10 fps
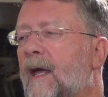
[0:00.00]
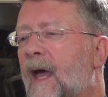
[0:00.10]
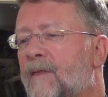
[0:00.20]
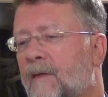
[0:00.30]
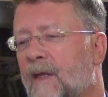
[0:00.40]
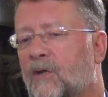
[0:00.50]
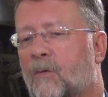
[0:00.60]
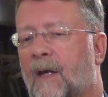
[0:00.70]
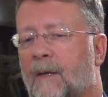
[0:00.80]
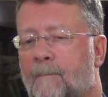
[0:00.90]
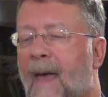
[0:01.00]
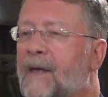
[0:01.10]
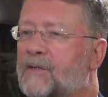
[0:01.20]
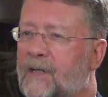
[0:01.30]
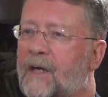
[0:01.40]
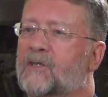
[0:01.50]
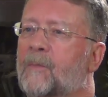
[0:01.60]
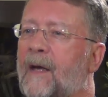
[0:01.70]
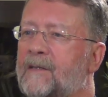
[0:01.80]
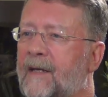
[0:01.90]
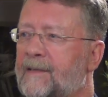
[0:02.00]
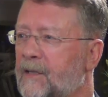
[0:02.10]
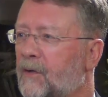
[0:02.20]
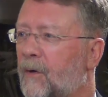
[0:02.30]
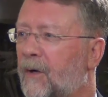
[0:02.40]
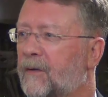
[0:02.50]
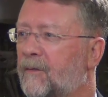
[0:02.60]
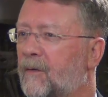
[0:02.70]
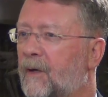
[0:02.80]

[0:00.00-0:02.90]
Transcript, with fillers: And then they create a mass customized itinerary